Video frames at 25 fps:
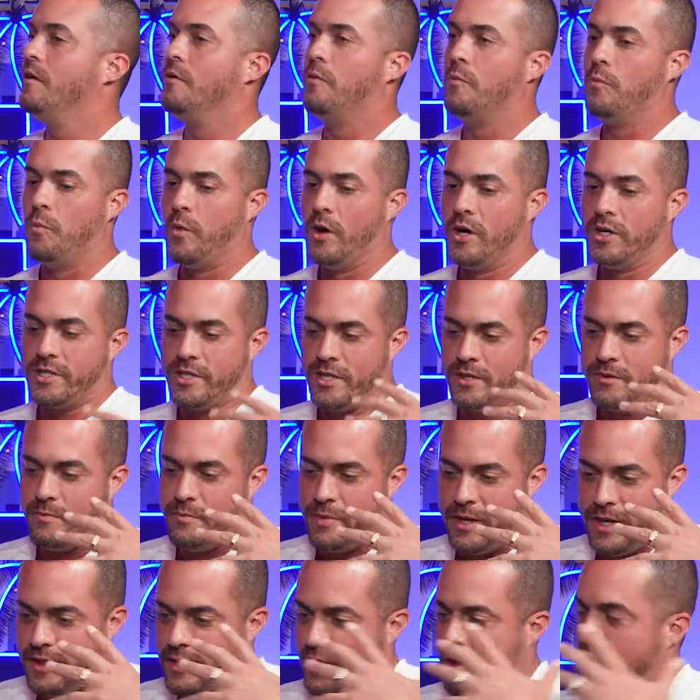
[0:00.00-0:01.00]
What should
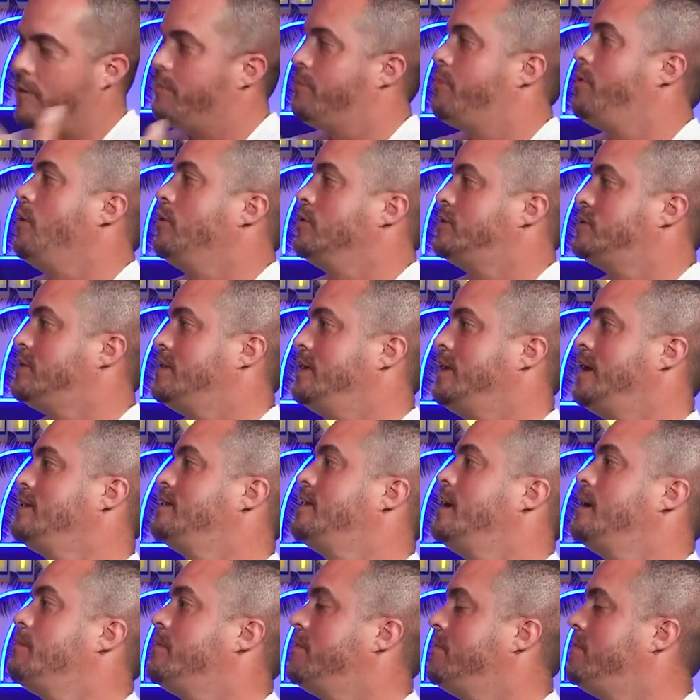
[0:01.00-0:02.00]
be their approach to that
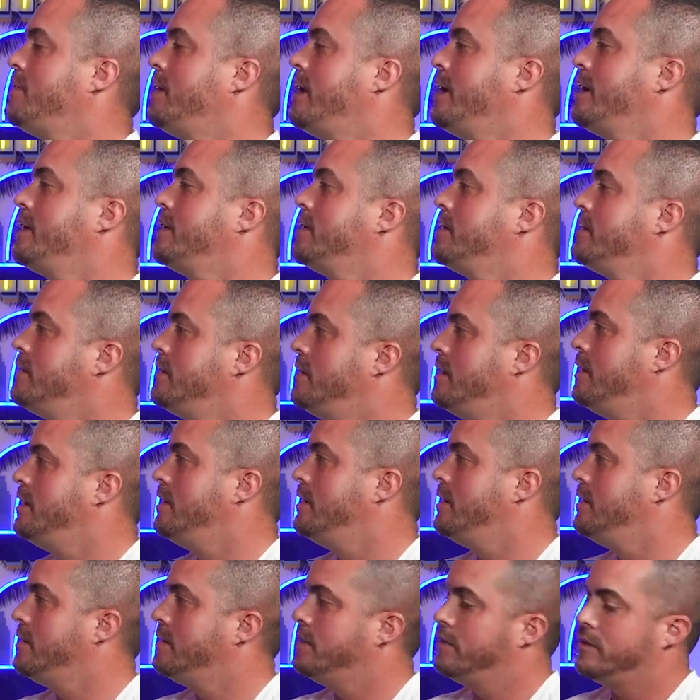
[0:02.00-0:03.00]
type of like
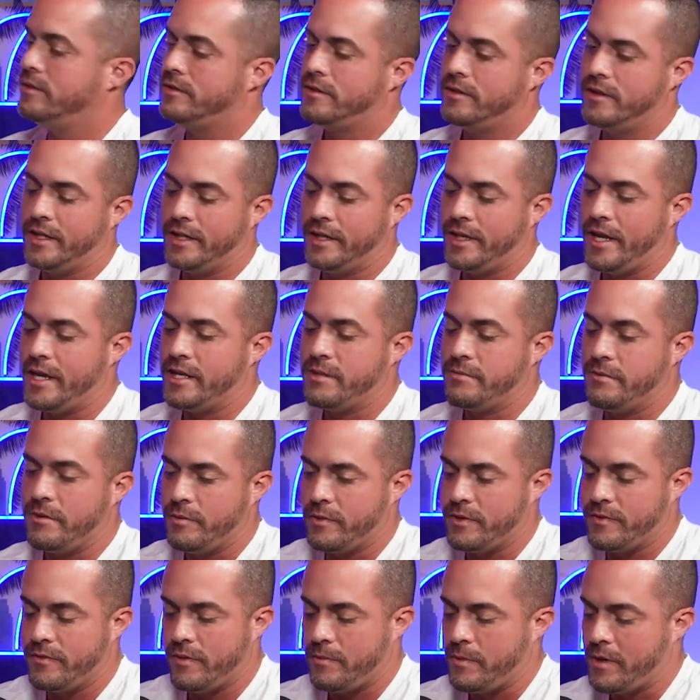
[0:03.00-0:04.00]

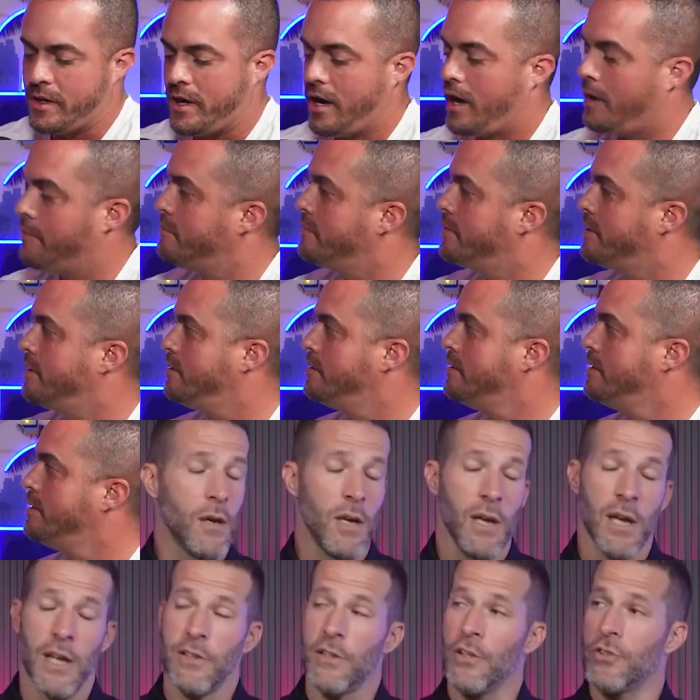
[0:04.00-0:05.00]
engagement from a cop? You know,
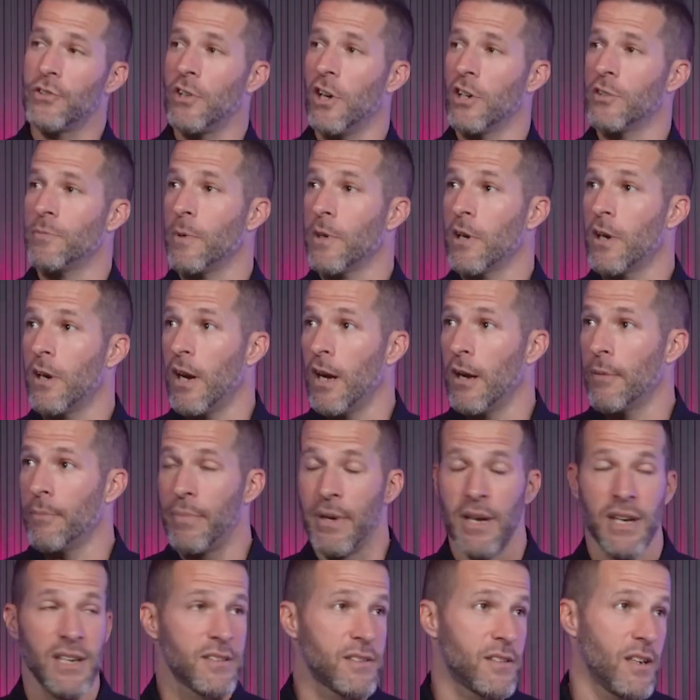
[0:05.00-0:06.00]
it's a judgment call
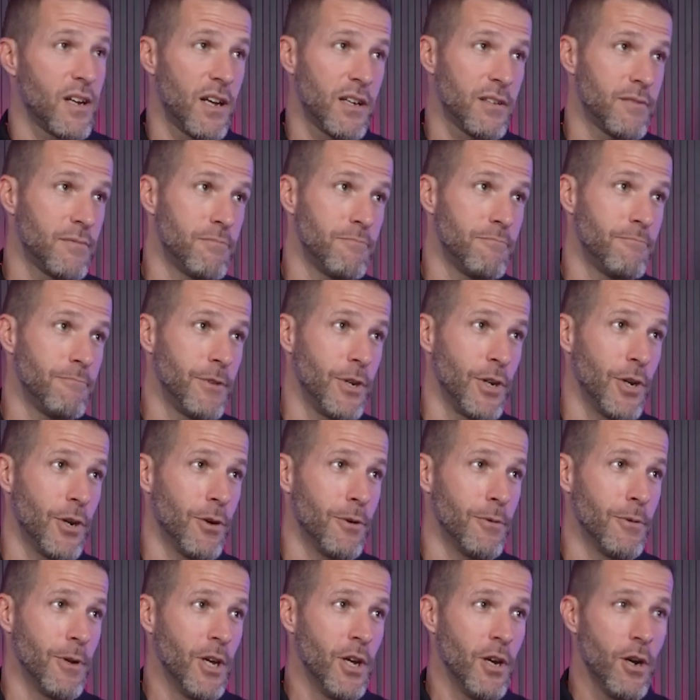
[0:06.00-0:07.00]
based on,
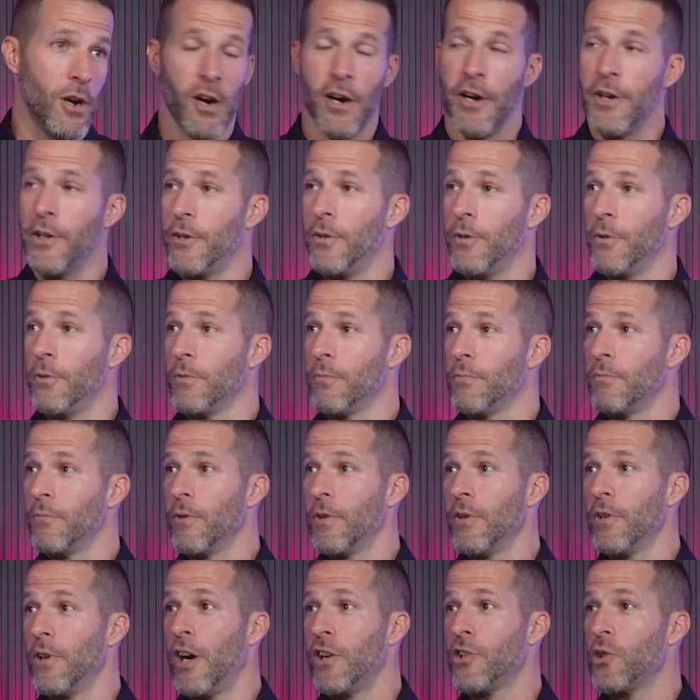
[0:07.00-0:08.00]
are you
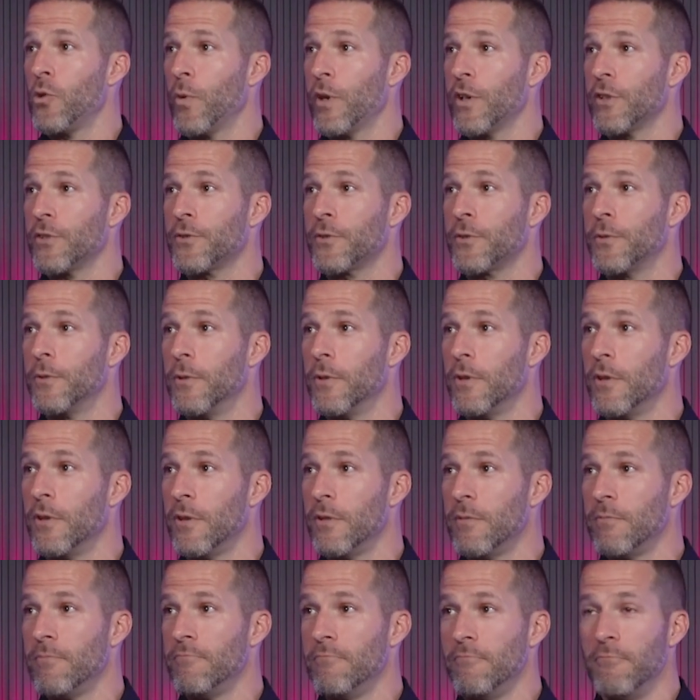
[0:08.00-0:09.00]
on your way to
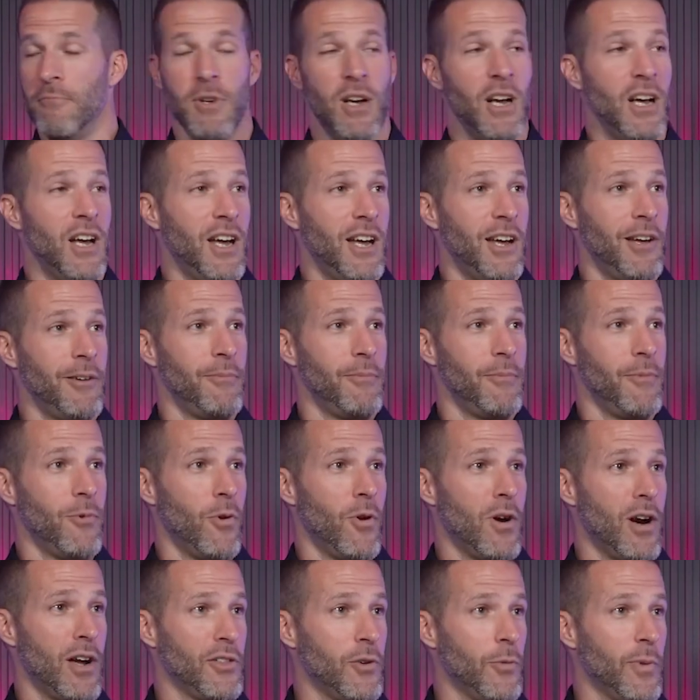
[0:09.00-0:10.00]
school
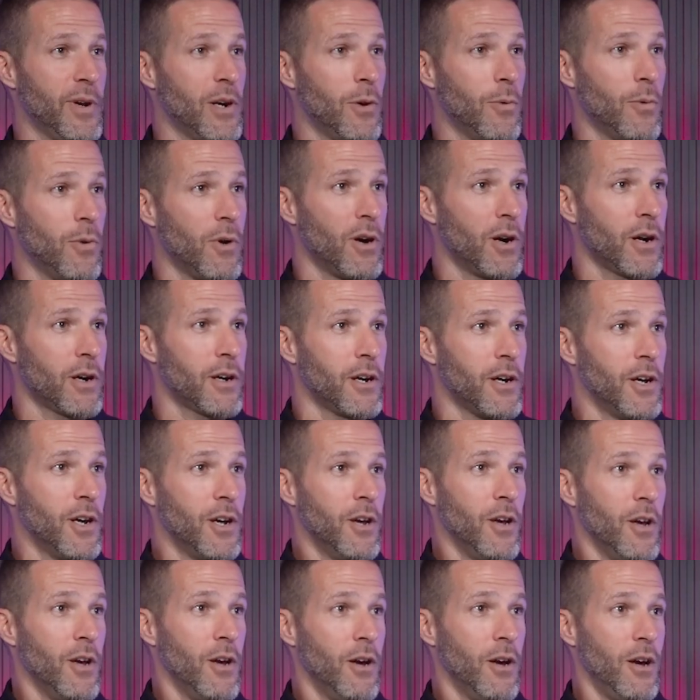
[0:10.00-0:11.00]
or on the way to work
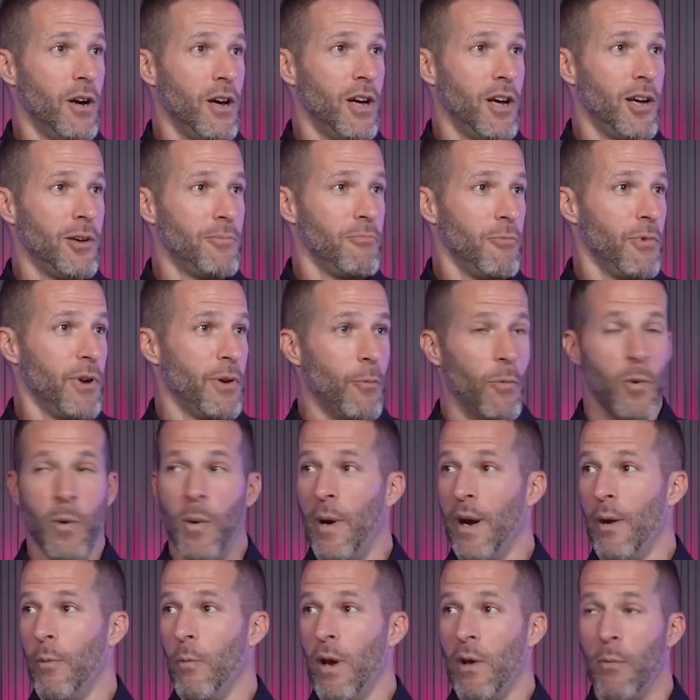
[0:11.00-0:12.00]

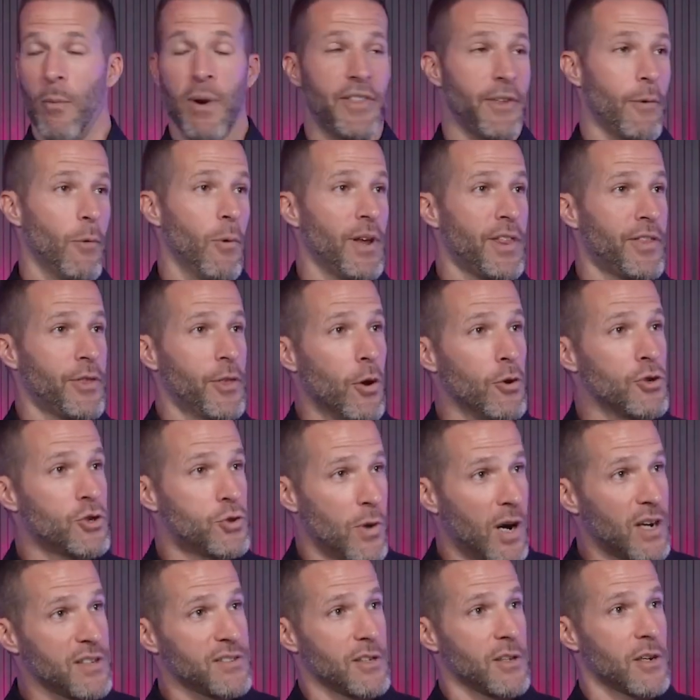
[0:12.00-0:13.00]
with no
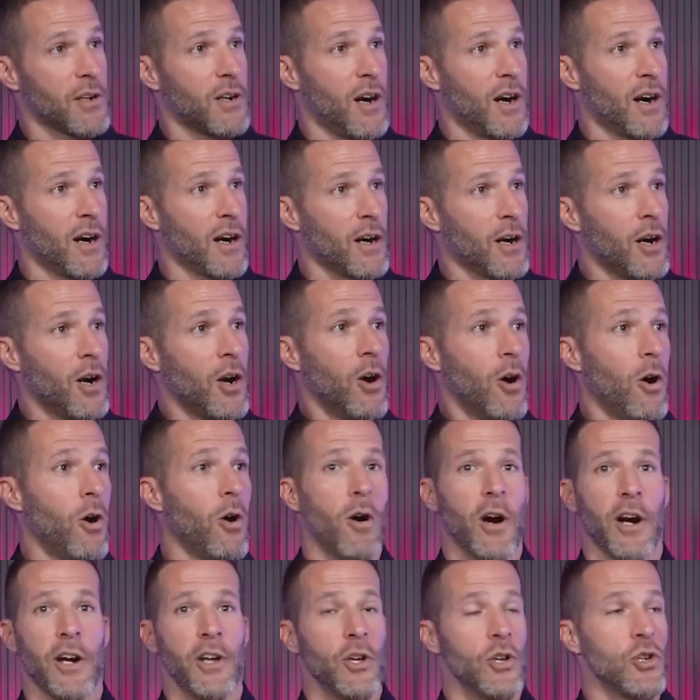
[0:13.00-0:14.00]
drugs in the car,
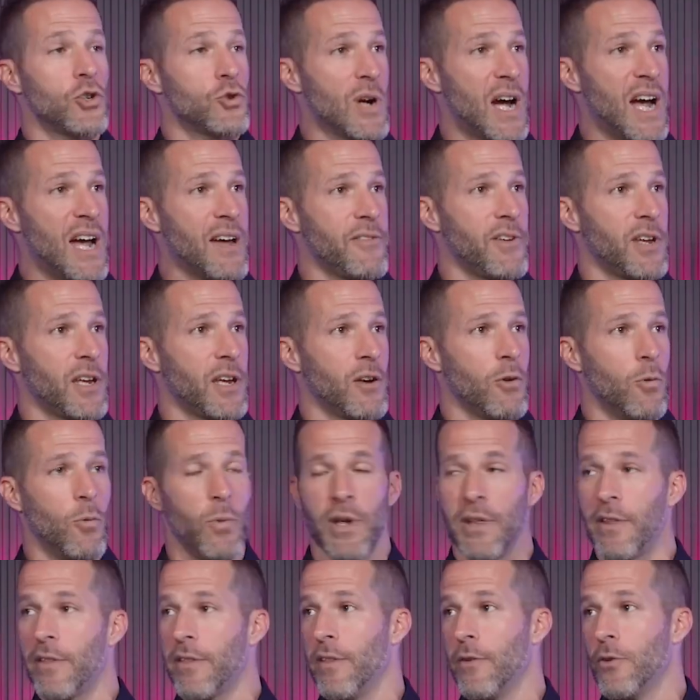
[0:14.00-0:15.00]
or are you driving
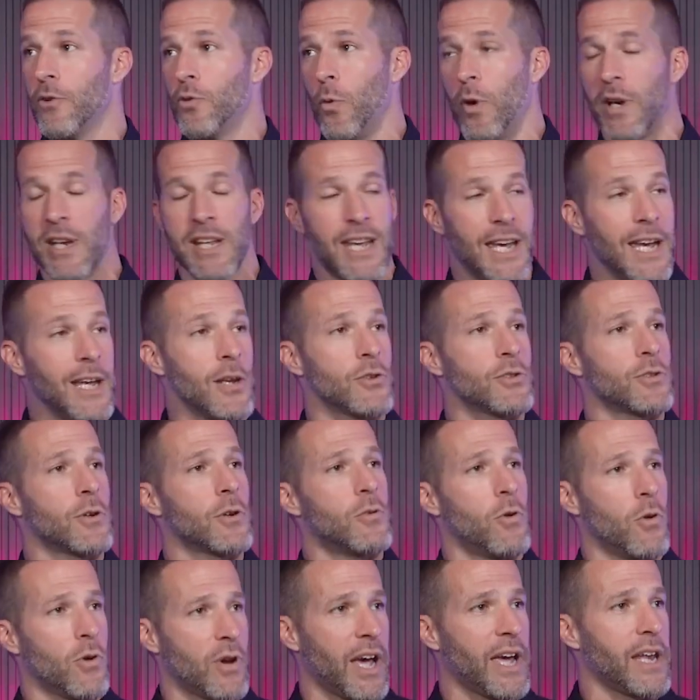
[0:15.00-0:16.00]
with 20 kilos of
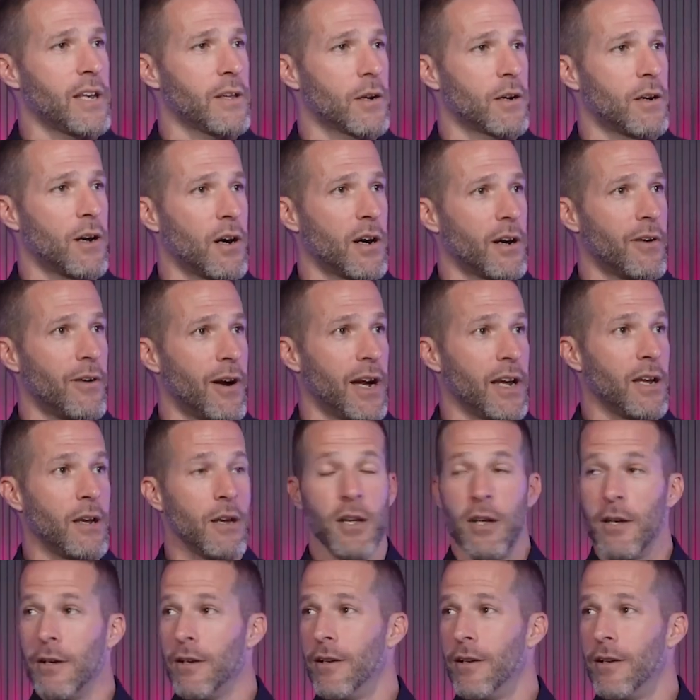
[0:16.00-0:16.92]
cocaine in the car? Right.